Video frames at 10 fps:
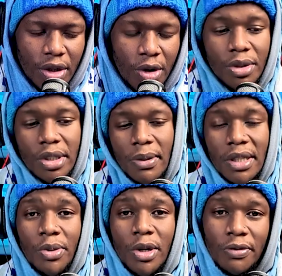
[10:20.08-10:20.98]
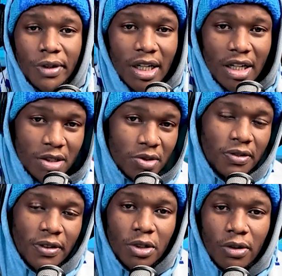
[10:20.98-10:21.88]
Oh, they play the winner of England and
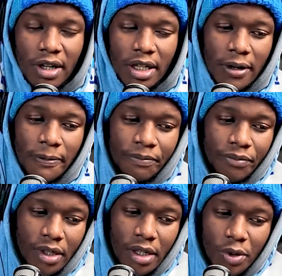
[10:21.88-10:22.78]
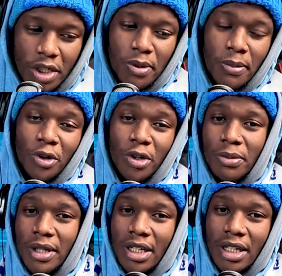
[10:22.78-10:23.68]
Slovakia, which is probably going
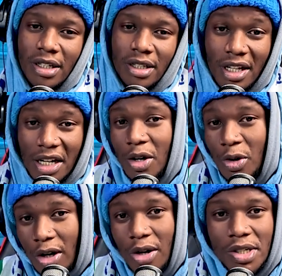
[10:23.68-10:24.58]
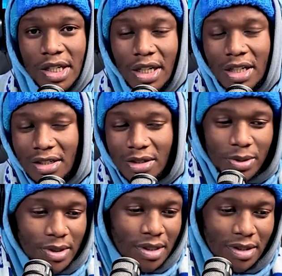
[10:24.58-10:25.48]
to be England. Then they'll knock out England
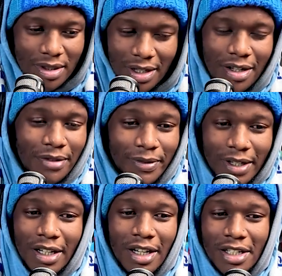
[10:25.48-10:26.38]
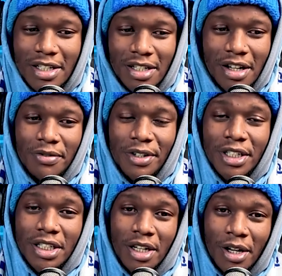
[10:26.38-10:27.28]
because, yeah, England are just
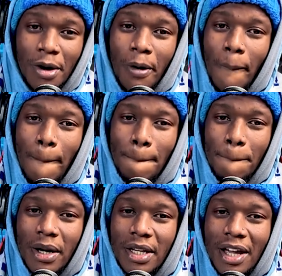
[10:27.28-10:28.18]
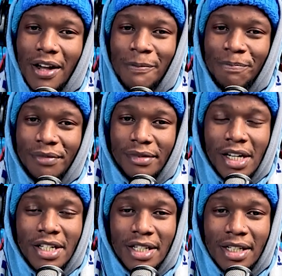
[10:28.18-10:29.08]
average. But yeah,
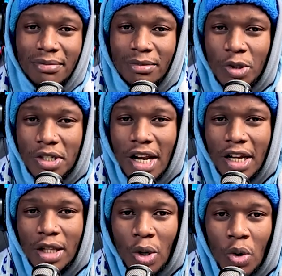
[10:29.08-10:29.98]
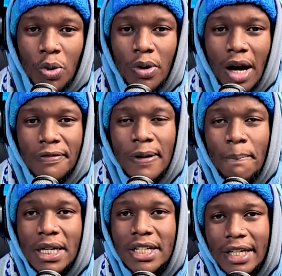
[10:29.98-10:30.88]
that is it. Switzerland are through after
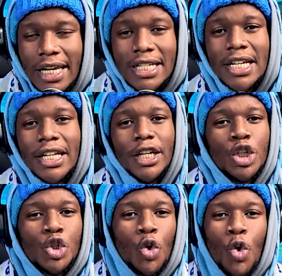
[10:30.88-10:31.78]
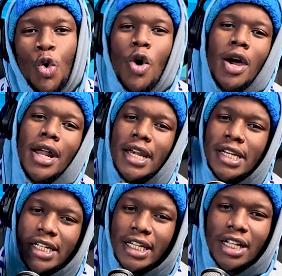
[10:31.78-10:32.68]
beating Italy
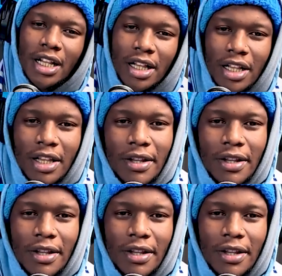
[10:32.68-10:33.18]
2-0.